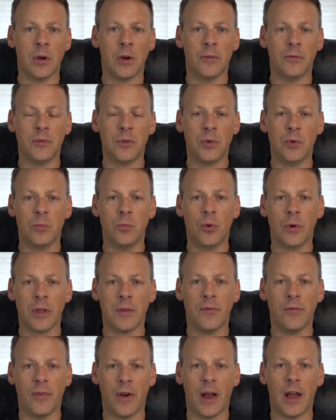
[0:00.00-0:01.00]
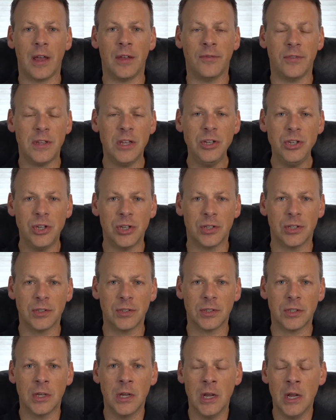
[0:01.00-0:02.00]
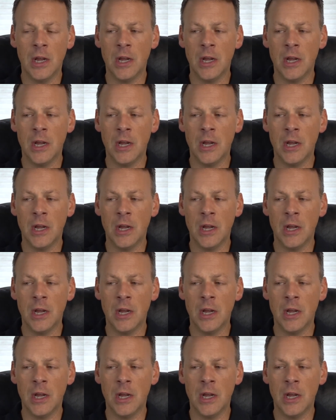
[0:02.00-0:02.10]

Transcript: of two point five inches.